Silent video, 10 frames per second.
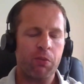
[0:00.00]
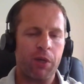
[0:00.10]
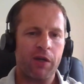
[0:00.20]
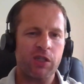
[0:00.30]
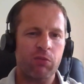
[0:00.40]

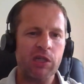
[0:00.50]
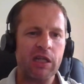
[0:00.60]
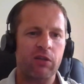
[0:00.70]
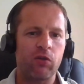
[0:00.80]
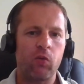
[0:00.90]
customers
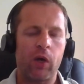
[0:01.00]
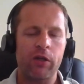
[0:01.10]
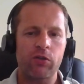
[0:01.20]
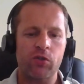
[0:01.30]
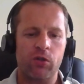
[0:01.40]
that do
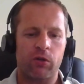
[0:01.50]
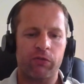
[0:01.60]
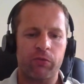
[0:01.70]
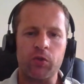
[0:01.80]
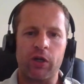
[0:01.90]
want to
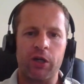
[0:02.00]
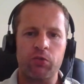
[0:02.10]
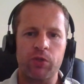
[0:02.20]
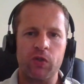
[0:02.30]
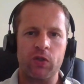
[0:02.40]
start from
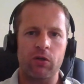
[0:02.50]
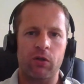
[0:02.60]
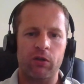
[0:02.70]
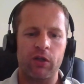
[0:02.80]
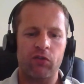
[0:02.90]
scratch, which is
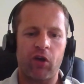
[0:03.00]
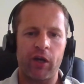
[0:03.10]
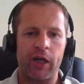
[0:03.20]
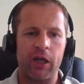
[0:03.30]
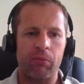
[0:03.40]
not
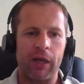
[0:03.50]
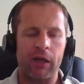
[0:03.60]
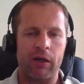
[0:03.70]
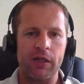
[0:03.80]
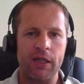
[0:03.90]
entirely a
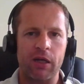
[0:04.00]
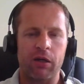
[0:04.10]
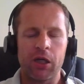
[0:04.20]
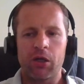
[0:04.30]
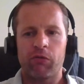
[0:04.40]
bad
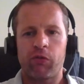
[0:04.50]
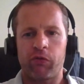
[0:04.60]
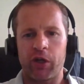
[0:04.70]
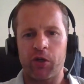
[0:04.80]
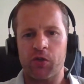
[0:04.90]
idea for
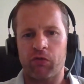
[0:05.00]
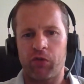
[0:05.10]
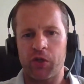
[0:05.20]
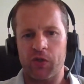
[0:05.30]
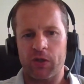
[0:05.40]
various
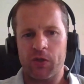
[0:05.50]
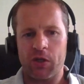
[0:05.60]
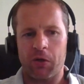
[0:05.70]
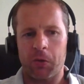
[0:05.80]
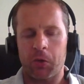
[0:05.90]
of reasons.
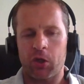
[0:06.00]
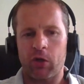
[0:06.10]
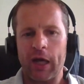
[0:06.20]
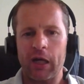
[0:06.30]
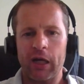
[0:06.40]
So you
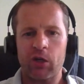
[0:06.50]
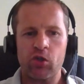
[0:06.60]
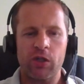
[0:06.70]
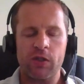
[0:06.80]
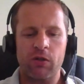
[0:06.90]
can
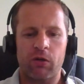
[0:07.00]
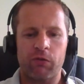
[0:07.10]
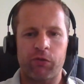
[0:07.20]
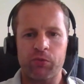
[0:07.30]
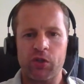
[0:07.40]
actually
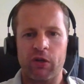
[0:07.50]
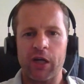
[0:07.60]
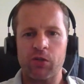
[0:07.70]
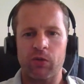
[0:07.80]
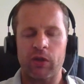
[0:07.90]
start from
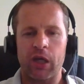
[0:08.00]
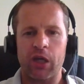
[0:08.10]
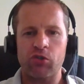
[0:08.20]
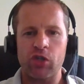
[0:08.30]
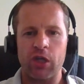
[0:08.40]
scratch with the
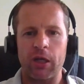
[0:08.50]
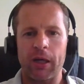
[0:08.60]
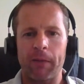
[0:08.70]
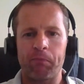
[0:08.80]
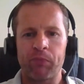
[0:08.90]

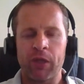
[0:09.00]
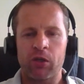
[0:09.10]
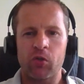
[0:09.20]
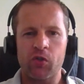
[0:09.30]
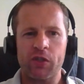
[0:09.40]
XG.
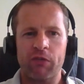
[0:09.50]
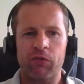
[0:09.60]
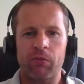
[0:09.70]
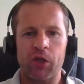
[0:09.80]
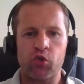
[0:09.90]
You just have
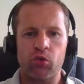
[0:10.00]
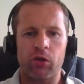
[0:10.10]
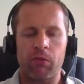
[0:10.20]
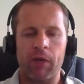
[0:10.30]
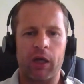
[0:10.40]
to make sure
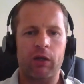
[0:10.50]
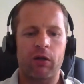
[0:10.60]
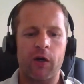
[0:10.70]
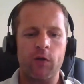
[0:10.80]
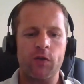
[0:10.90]
you make
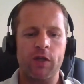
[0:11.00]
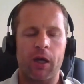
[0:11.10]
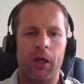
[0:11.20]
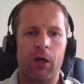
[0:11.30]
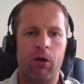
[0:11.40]
nice
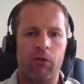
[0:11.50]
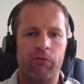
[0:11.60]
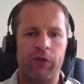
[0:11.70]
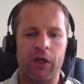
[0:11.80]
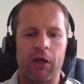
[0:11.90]
config